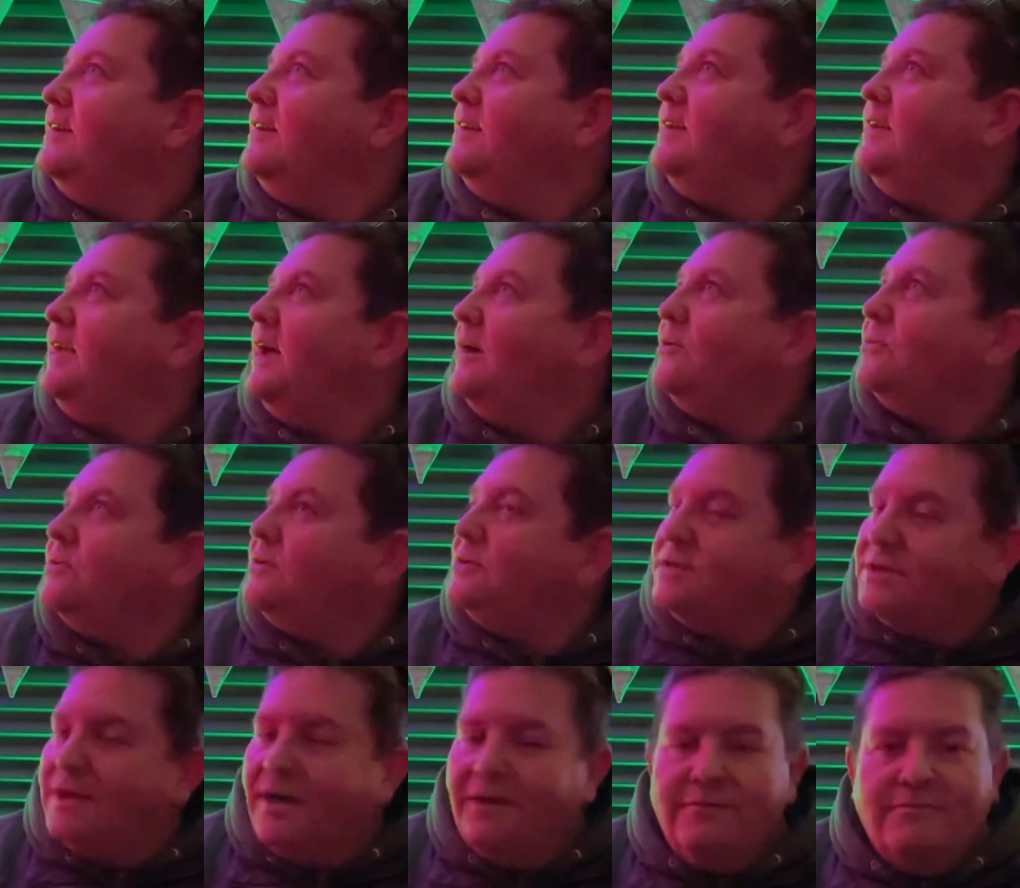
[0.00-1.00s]
yeah, all good
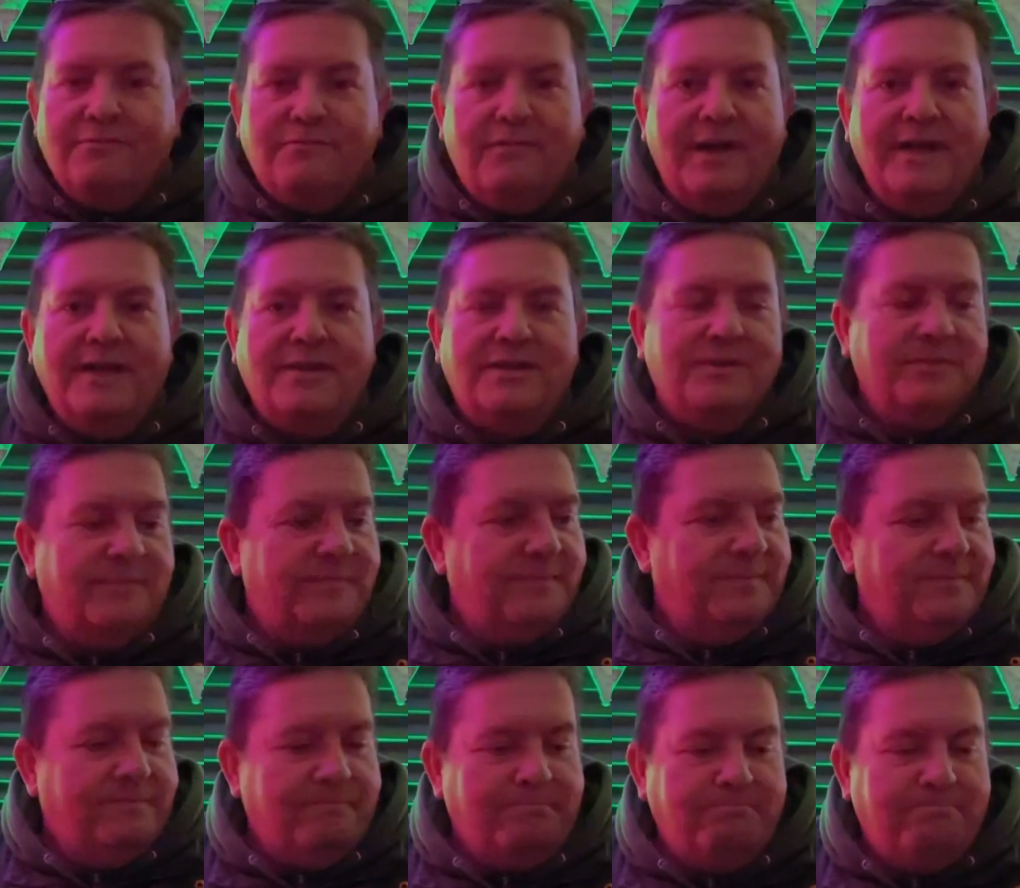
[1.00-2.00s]
stuff. Right,
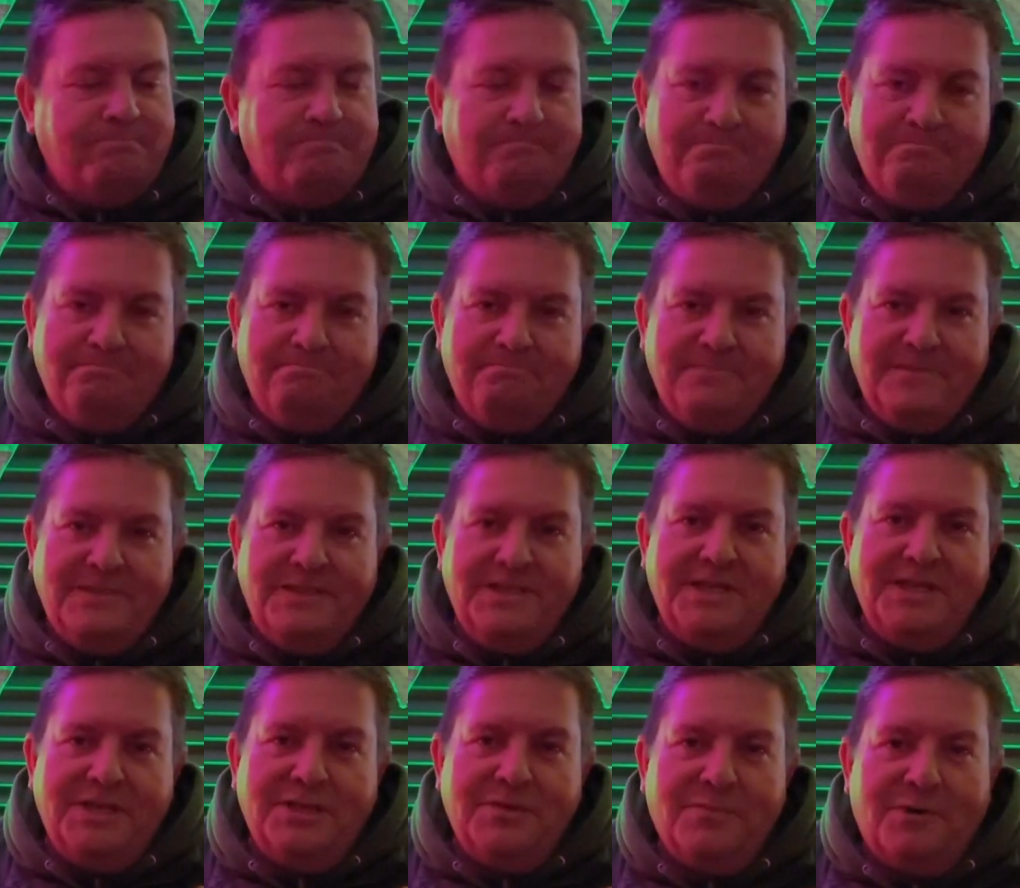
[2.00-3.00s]
see
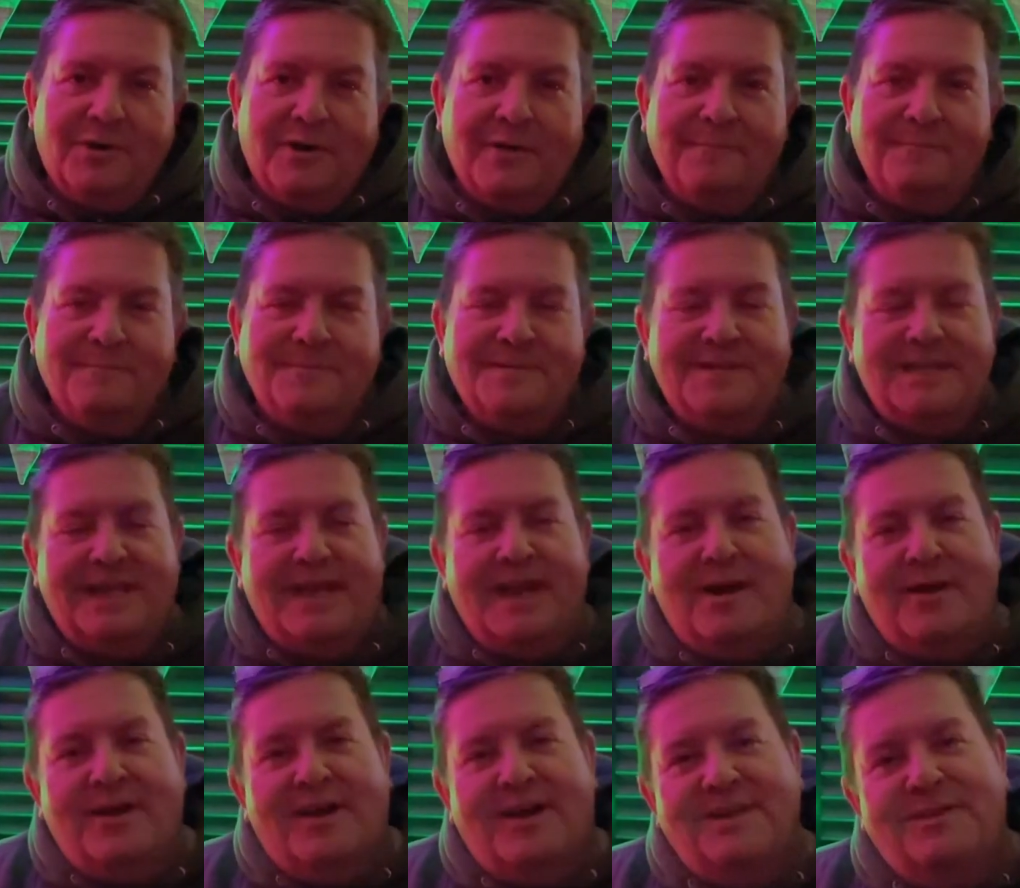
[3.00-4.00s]
you tomorrow. Take
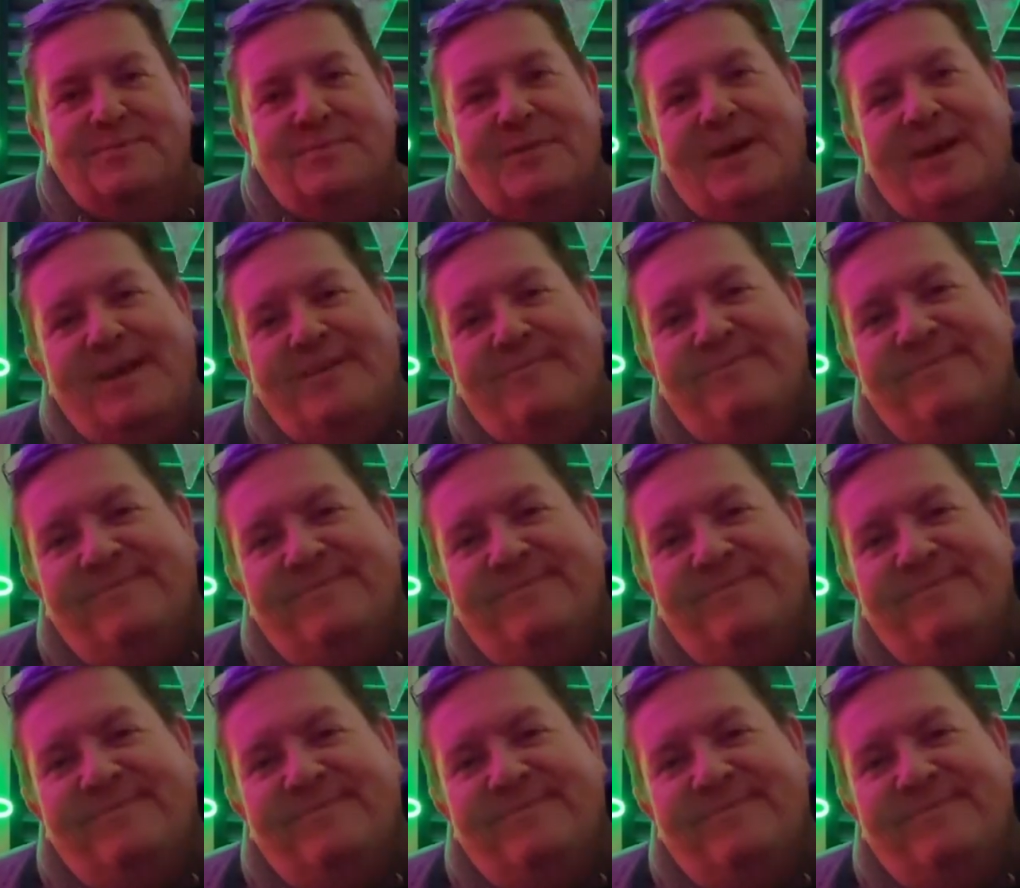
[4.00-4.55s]
care, guys. Bye.